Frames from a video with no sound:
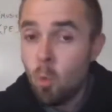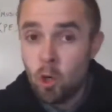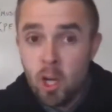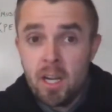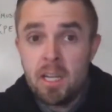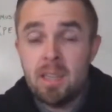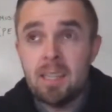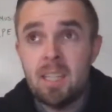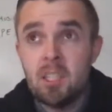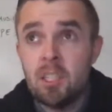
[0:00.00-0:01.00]
We're going to need
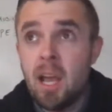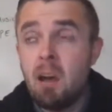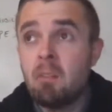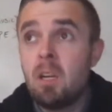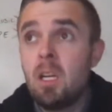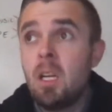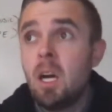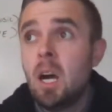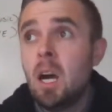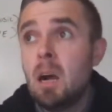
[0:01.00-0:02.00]
that touchdown.
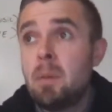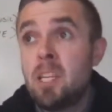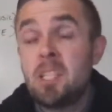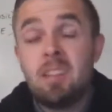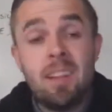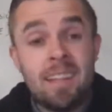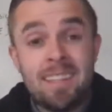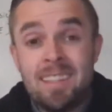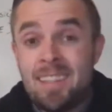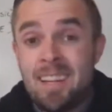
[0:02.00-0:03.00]
He's like